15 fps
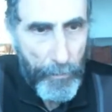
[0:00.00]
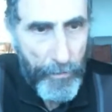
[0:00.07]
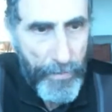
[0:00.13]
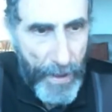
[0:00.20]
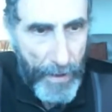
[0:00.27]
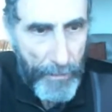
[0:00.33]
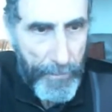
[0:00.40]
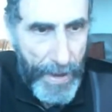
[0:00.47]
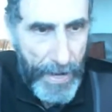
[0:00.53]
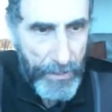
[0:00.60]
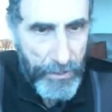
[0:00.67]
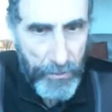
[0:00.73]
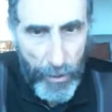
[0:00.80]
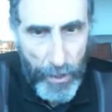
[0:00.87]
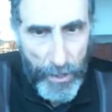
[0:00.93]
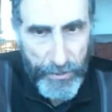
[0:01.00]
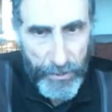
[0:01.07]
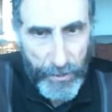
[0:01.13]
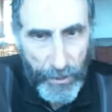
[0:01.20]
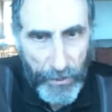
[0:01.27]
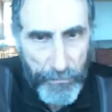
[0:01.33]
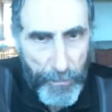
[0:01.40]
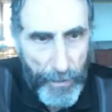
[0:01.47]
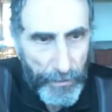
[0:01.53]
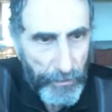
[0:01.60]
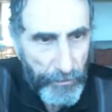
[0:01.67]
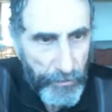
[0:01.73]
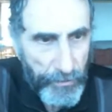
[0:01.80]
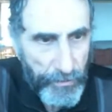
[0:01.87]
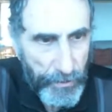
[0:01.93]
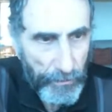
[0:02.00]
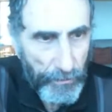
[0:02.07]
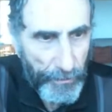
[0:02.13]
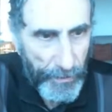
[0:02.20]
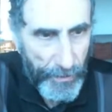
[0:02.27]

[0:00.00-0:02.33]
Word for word: Remember that maximizing expected